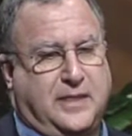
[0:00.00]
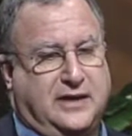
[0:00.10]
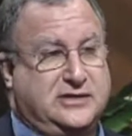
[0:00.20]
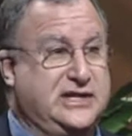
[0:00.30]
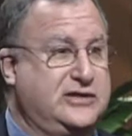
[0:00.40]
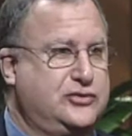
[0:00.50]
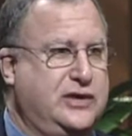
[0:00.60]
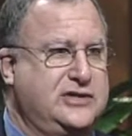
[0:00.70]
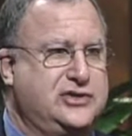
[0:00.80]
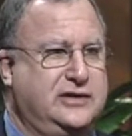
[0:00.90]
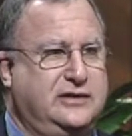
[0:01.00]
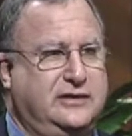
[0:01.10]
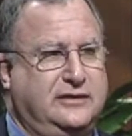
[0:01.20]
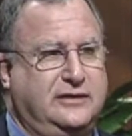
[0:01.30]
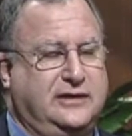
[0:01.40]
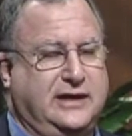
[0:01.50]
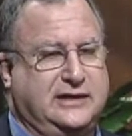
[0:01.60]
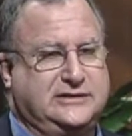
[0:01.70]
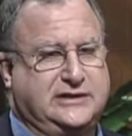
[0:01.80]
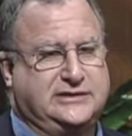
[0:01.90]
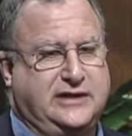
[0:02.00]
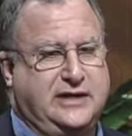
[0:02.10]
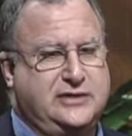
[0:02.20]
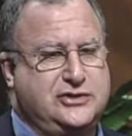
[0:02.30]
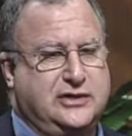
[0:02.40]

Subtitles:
exaggeration that exists in each.